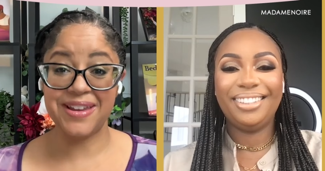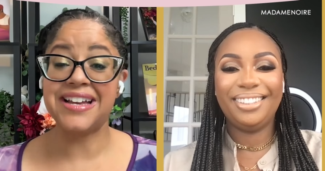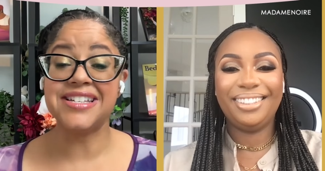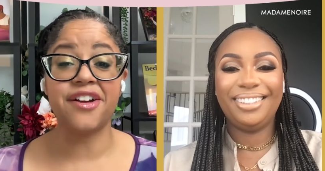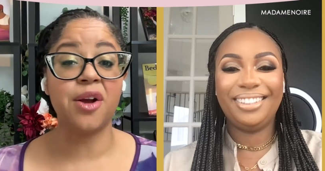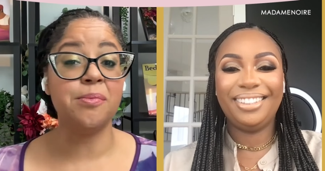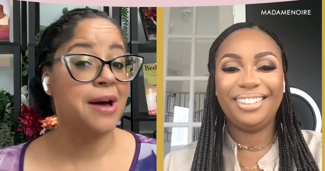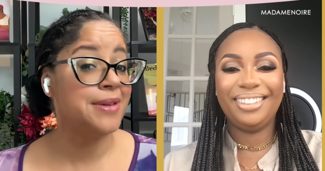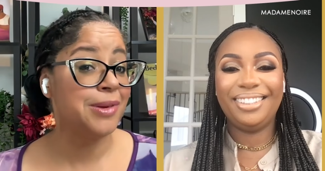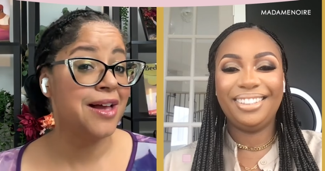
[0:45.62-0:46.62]
Speaker 1: Because there are
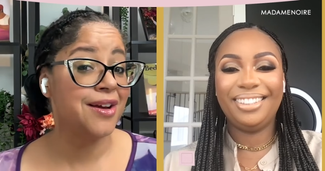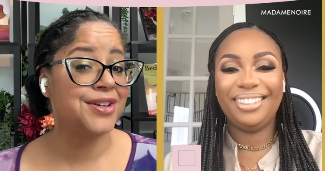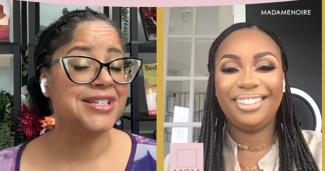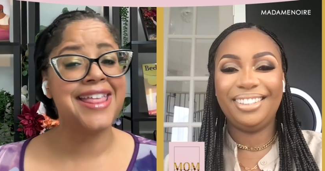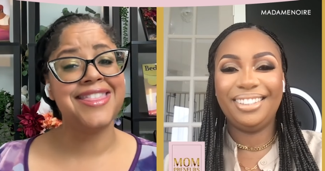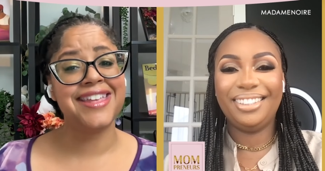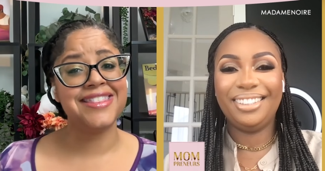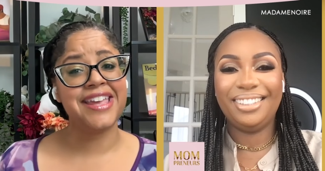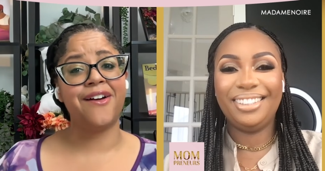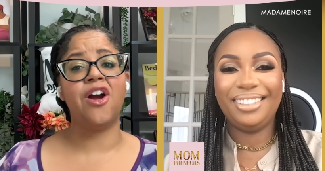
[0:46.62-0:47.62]
mommy bloggers, and
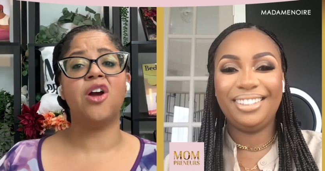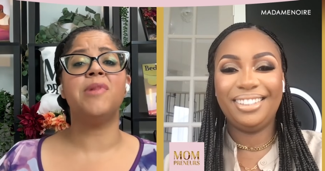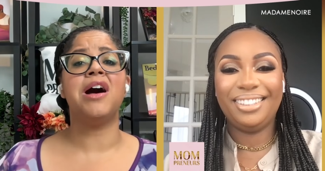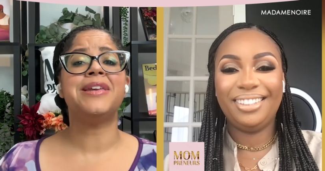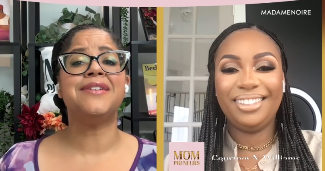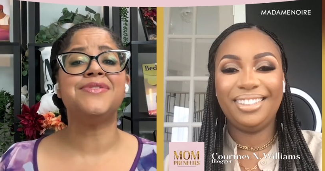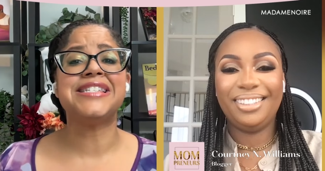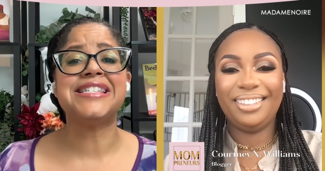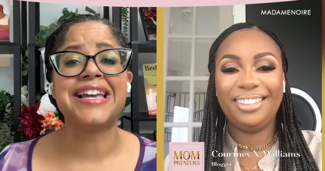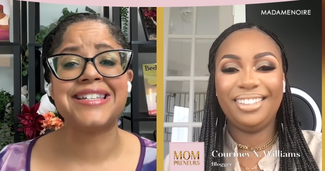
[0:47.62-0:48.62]
then there are mommy of
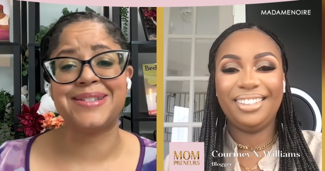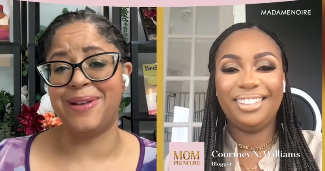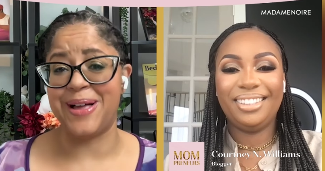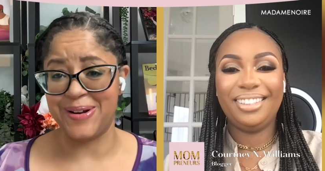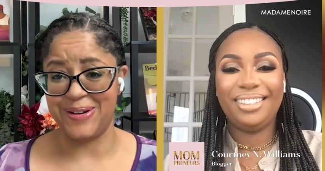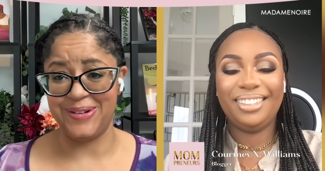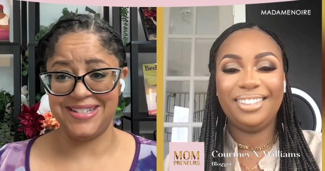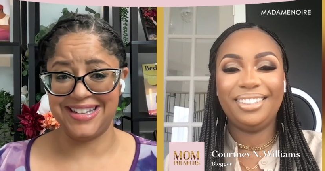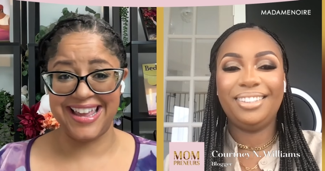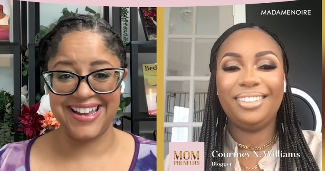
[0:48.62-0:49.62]
six
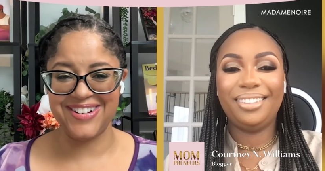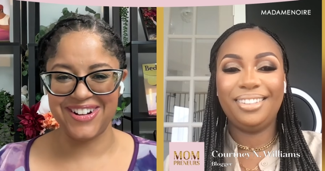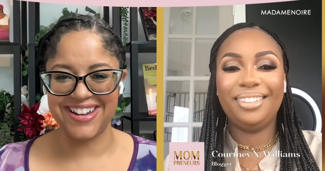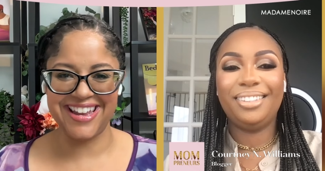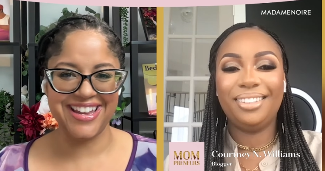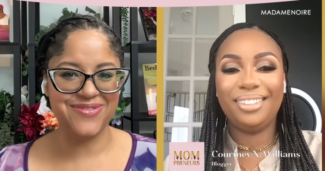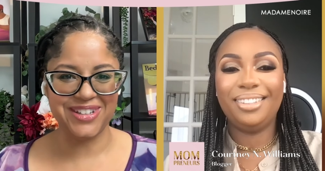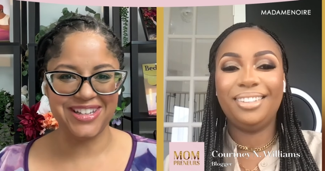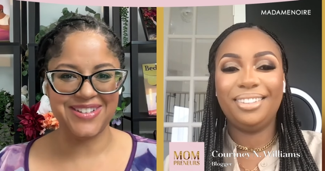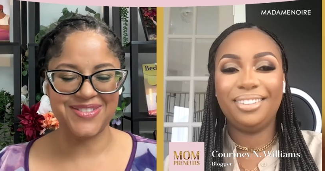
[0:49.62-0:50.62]
bloggers like Courtney N.
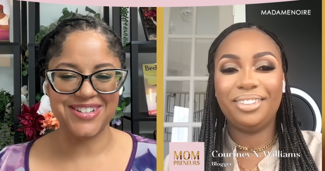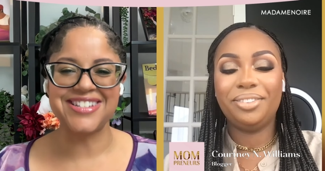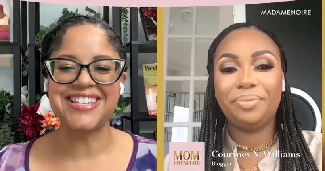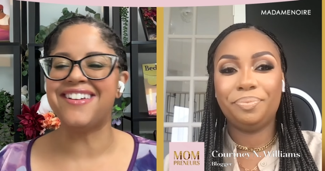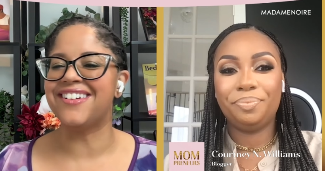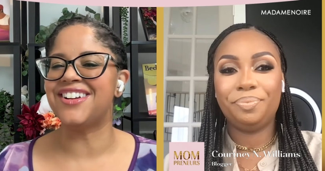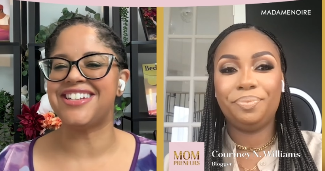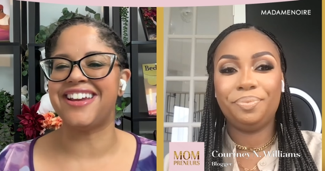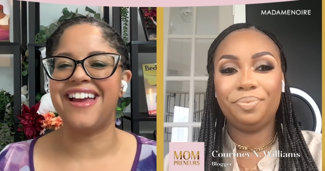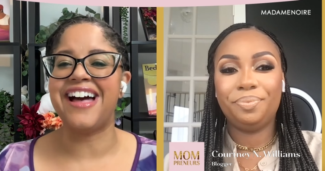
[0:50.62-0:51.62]
Williams, who is here to
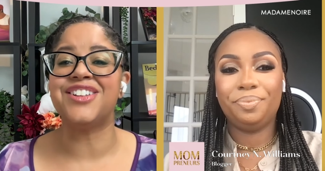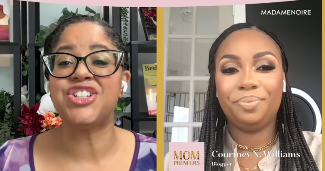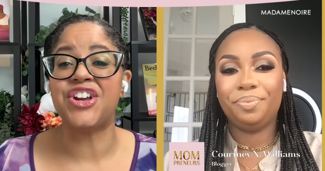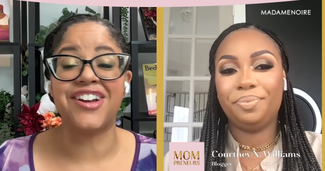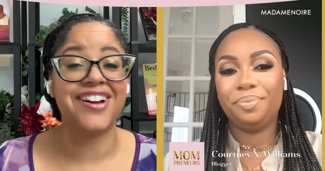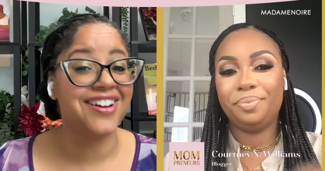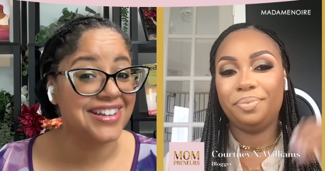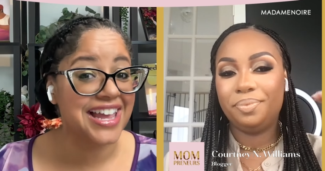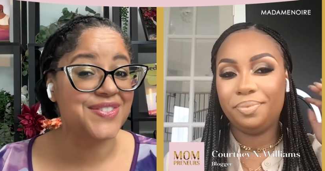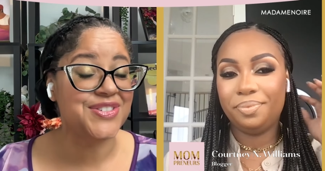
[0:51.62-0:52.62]
share how sharing her
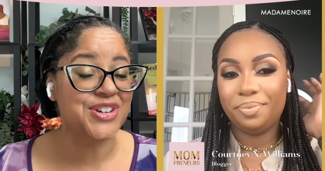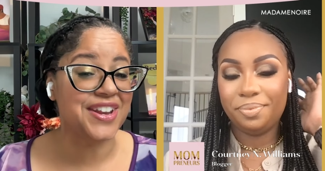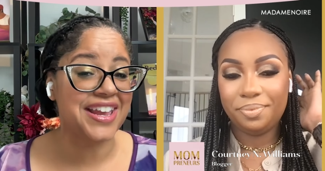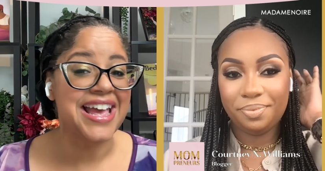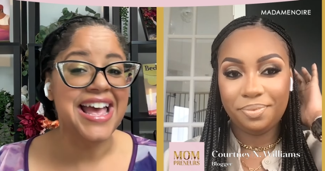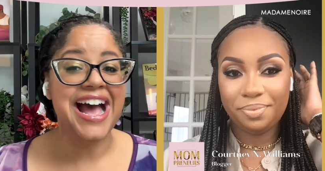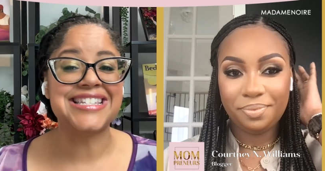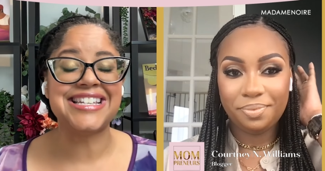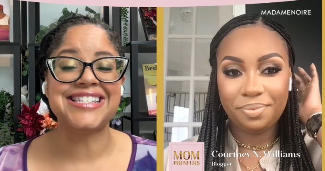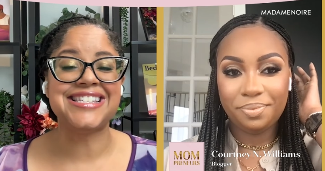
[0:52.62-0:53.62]
life journey
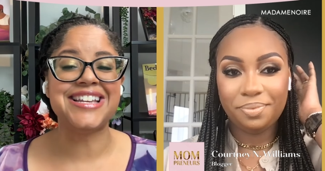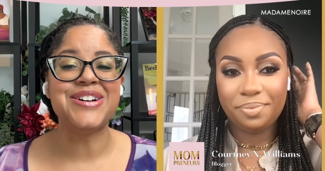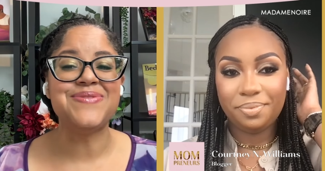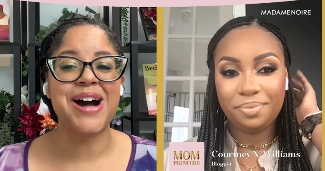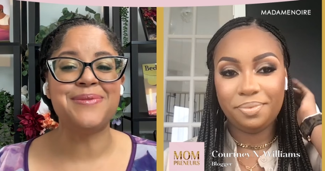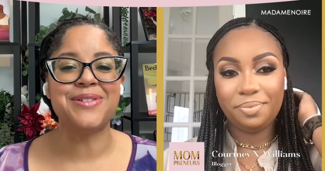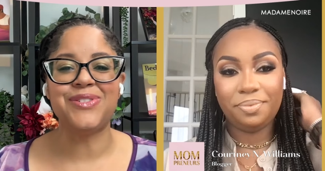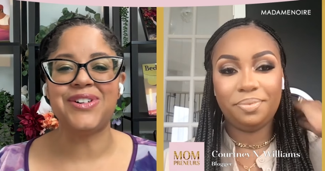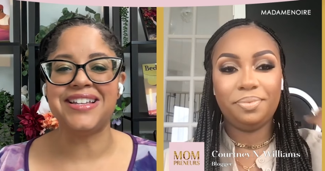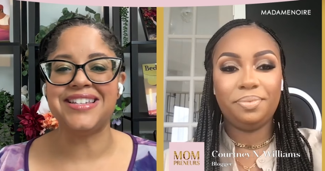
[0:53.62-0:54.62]
as a single mom of
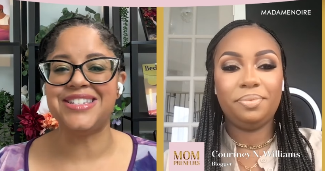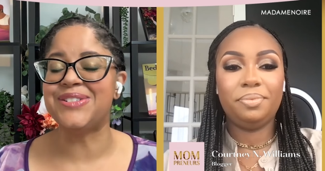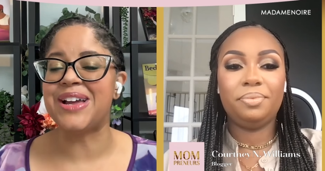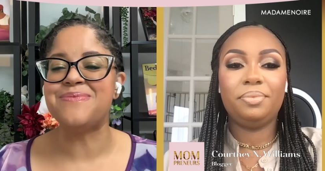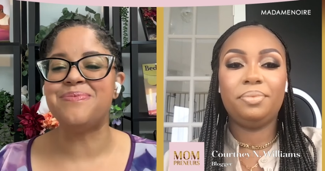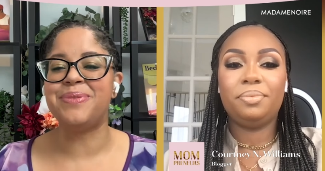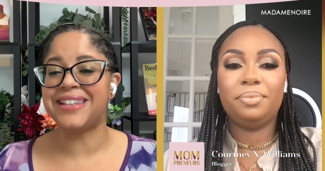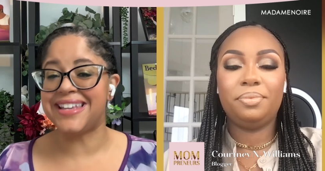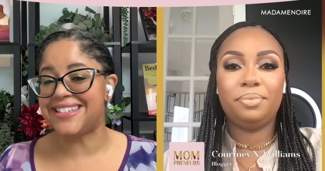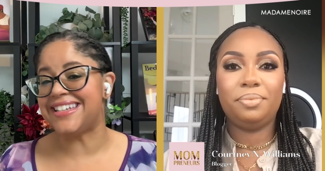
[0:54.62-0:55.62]
one to a
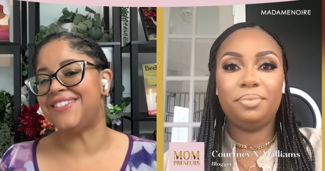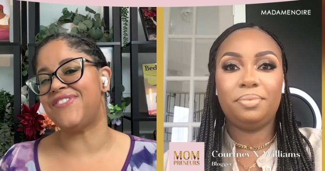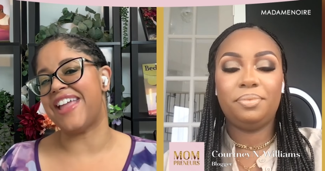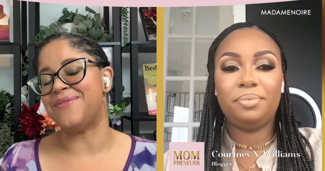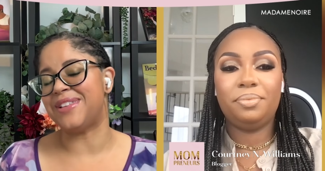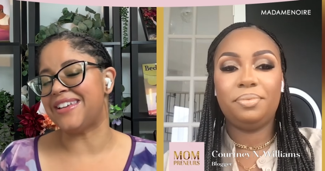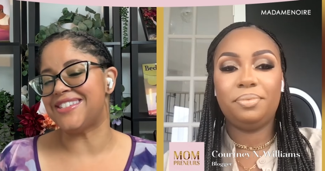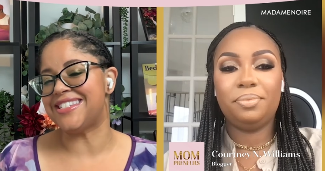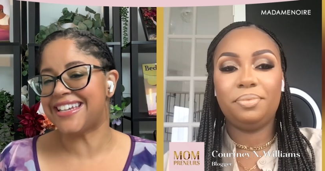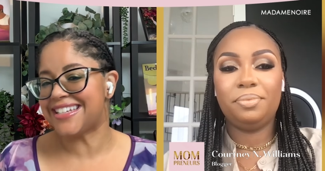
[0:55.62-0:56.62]
blended family
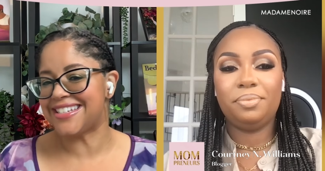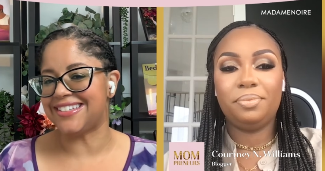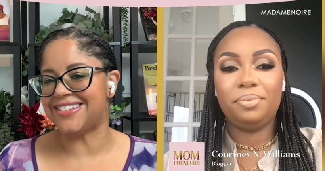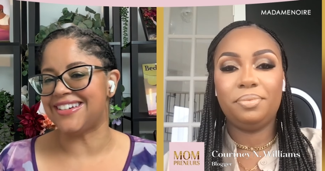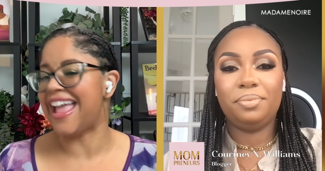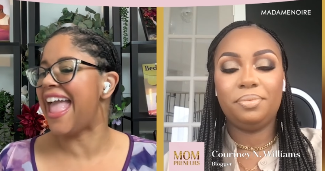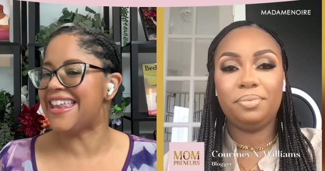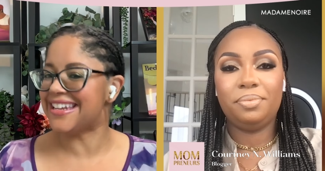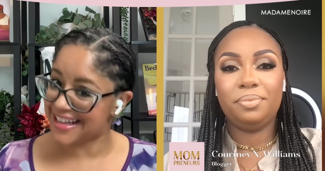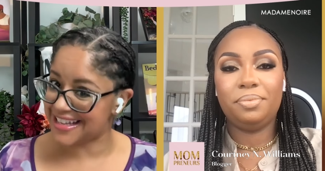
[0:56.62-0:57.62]
of six children
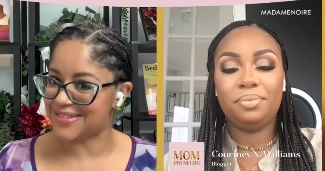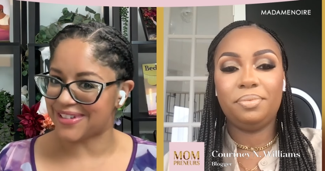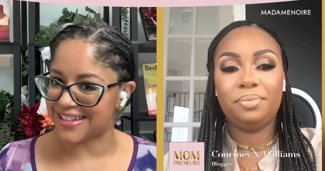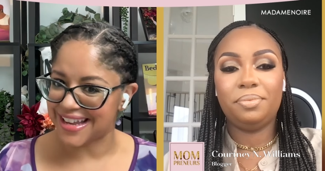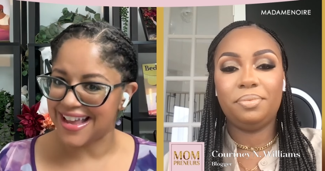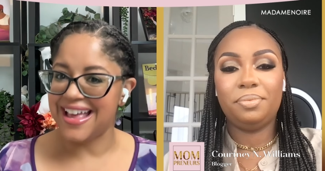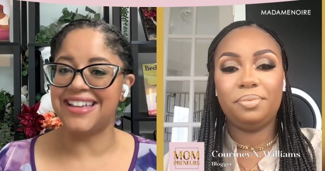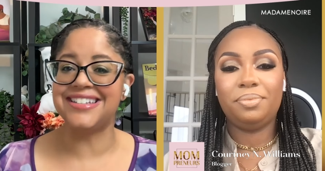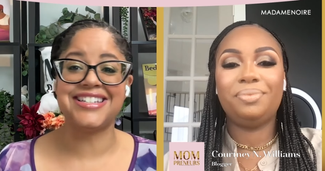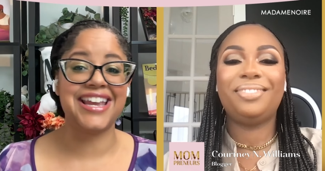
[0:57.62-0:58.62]
and a husband
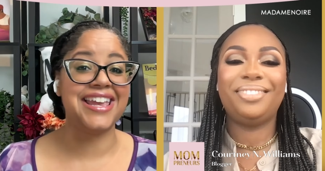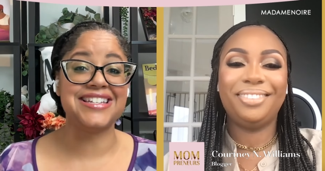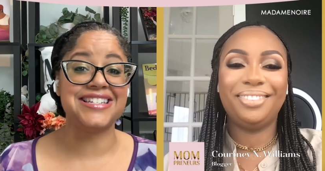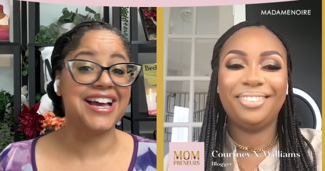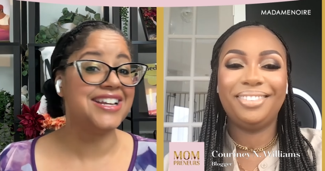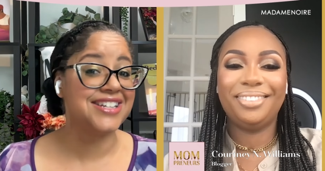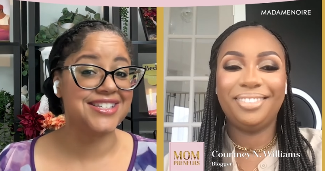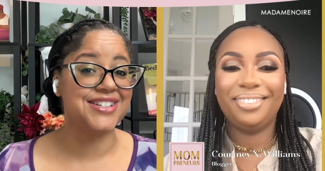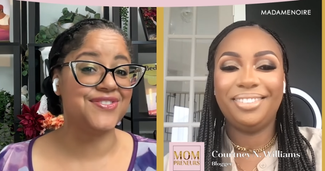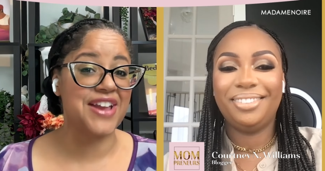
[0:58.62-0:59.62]
has changed not
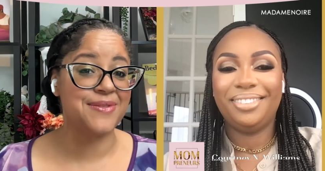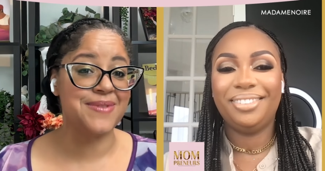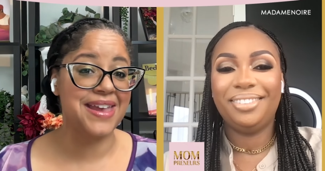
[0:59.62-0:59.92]
just her family